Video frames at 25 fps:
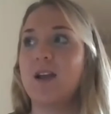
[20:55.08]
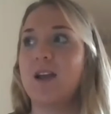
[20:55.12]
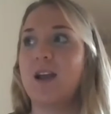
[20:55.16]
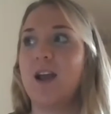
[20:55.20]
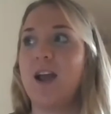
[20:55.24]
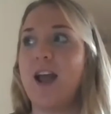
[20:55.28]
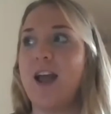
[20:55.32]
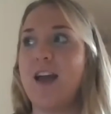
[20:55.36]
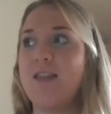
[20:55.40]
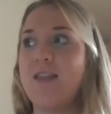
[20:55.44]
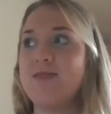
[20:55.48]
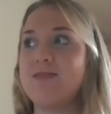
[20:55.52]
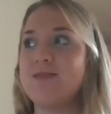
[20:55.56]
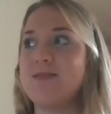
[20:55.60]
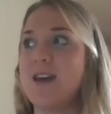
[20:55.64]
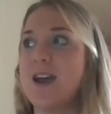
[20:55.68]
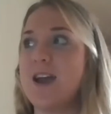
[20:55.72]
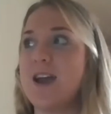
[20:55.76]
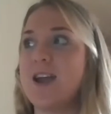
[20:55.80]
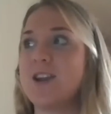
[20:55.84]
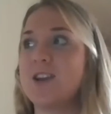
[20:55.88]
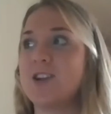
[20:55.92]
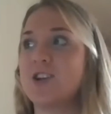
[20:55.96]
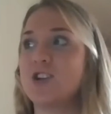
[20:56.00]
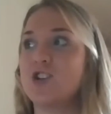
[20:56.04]
and
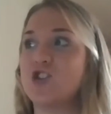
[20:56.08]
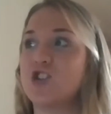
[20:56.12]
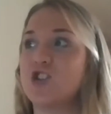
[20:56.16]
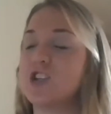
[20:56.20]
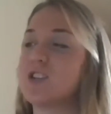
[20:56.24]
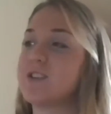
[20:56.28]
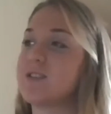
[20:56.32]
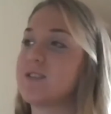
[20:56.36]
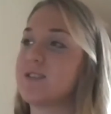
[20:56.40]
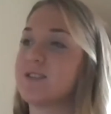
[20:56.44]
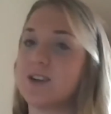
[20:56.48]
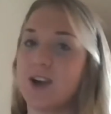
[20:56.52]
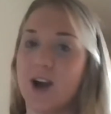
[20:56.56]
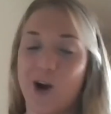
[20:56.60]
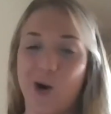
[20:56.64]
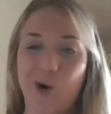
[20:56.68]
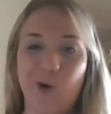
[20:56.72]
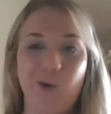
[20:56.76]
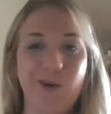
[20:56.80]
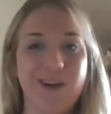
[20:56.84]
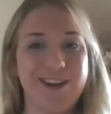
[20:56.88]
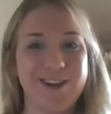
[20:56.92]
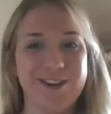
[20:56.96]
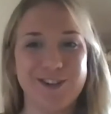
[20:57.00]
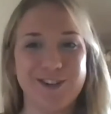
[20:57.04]
then just
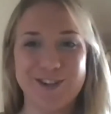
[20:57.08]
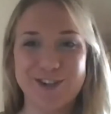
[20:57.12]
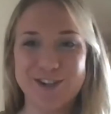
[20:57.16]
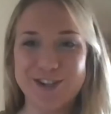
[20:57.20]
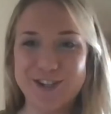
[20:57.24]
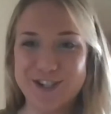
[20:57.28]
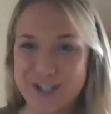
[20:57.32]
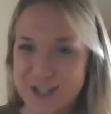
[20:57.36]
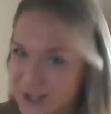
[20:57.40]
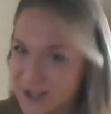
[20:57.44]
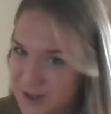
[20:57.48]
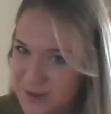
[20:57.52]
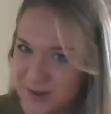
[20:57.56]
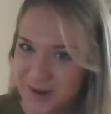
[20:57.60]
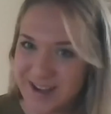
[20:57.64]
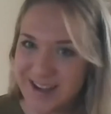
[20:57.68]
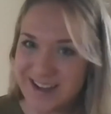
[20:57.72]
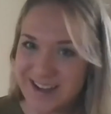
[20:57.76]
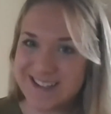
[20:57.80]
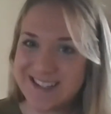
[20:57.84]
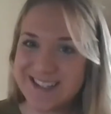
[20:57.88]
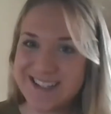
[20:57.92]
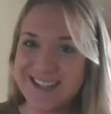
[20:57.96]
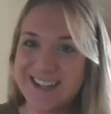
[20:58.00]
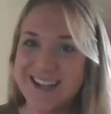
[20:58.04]
go and do it.
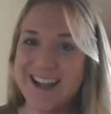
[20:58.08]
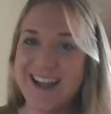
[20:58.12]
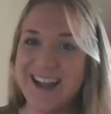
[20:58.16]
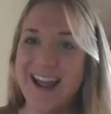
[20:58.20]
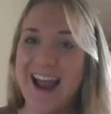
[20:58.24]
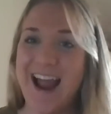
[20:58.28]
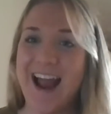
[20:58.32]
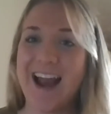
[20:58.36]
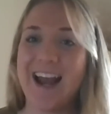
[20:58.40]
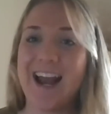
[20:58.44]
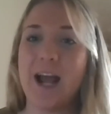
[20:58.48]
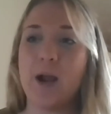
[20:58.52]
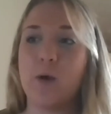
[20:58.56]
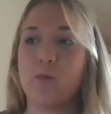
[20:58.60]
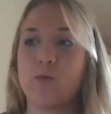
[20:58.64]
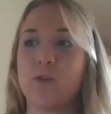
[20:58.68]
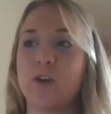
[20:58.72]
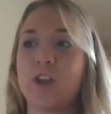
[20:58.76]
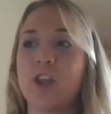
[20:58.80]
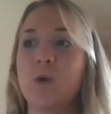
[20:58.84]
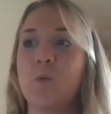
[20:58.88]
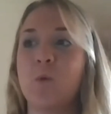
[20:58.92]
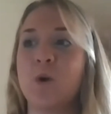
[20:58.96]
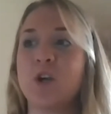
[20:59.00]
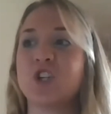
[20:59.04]
And I
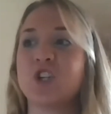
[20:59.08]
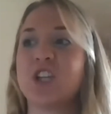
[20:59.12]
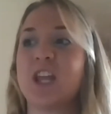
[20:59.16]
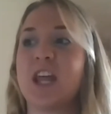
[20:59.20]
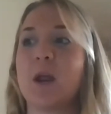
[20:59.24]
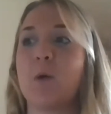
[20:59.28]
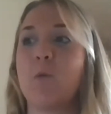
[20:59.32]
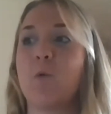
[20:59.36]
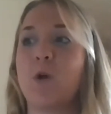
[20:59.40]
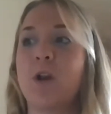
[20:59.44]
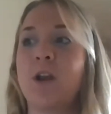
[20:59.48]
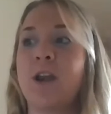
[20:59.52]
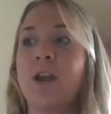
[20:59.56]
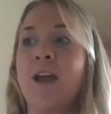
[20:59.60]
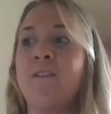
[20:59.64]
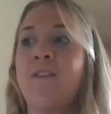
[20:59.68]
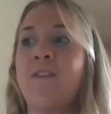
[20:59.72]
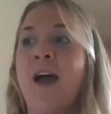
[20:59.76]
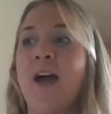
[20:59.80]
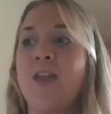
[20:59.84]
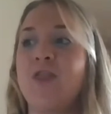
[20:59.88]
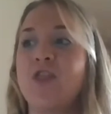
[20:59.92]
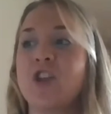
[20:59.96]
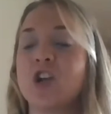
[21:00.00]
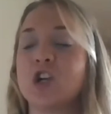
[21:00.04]
really wish that I wouldn't
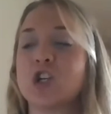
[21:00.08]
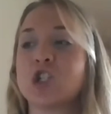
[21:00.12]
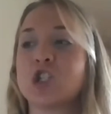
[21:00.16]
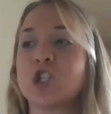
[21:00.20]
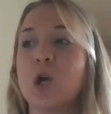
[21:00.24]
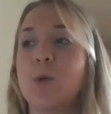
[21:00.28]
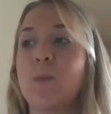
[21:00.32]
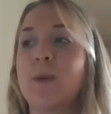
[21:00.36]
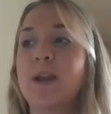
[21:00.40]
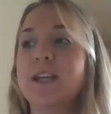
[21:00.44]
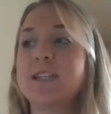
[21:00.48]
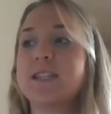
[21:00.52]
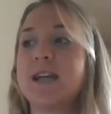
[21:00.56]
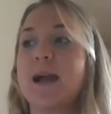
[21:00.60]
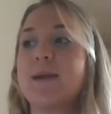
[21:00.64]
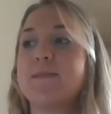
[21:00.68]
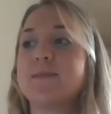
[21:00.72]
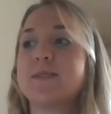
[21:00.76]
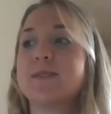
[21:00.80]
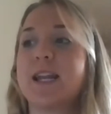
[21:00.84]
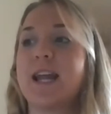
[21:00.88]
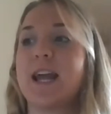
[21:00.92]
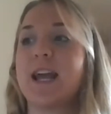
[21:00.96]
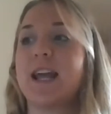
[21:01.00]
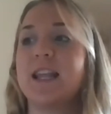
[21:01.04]
have. There's so many times
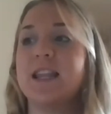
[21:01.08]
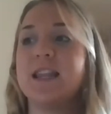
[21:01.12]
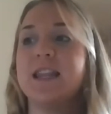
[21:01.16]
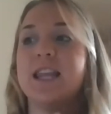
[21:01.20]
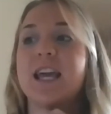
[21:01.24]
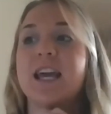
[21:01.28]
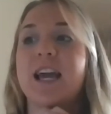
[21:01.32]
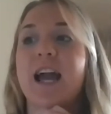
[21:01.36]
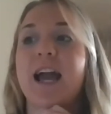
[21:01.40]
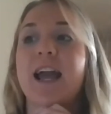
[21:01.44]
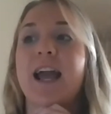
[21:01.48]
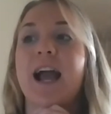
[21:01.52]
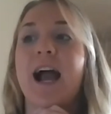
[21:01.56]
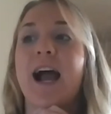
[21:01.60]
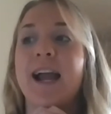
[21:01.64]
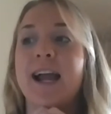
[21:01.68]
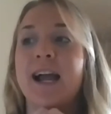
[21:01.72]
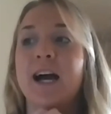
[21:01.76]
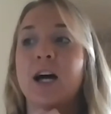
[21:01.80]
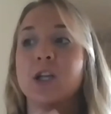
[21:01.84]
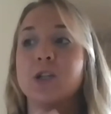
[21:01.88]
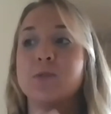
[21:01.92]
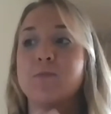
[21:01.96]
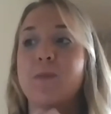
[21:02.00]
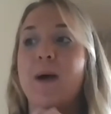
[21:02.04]
that I can think I
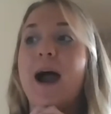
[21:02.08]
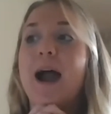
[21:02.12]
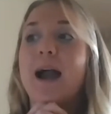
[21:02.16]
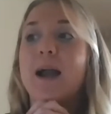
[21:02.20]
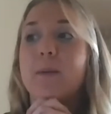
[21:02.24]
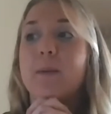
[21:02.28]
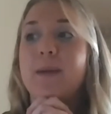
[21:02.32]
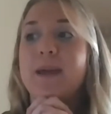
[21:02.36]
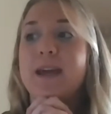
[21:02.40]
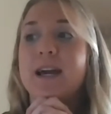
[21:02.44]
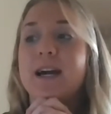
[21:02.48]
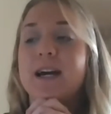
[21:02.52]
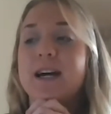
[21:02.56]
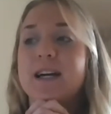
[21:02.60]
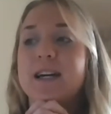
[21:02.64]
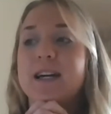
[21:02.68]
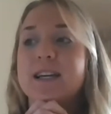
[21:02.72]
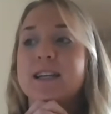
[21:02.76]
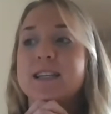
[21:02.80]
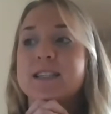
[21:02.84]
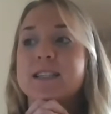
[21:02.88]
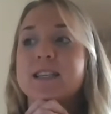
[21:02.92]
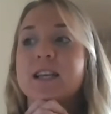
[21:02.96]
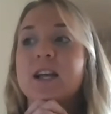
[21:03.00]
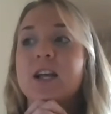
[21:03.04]
held back
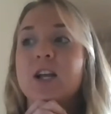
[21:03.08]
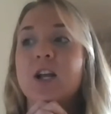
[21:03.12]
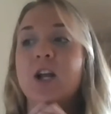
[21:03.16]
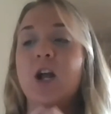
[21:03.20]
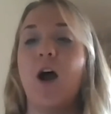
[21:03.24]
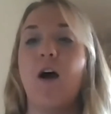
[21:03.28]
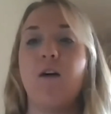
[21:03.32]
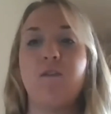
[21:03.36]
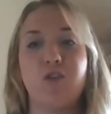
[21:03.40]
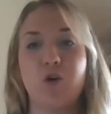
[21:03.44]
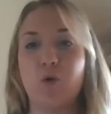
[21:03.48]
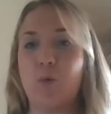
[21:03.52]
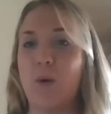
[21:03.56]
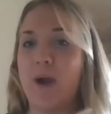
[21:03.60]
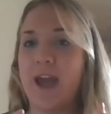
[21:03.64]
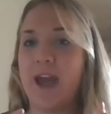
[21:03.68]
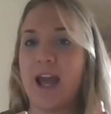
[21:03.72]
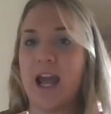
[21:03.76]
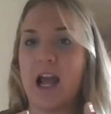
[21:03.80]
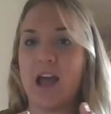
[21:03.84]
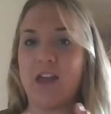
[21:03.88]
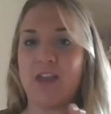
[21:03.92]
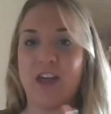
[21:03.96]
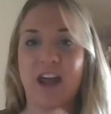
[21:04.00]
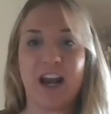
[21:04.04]
because of the
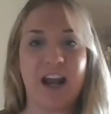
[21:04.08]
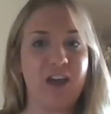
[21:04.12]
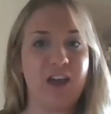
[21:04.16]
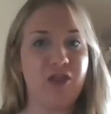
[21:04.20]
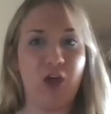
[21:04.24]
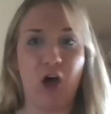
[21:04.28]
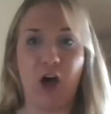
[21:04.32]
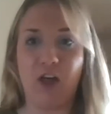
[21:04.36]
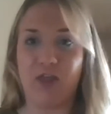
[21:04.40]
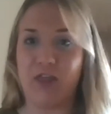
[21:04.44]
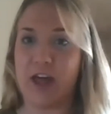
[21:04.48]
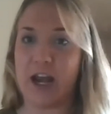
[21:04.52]
way that I thought that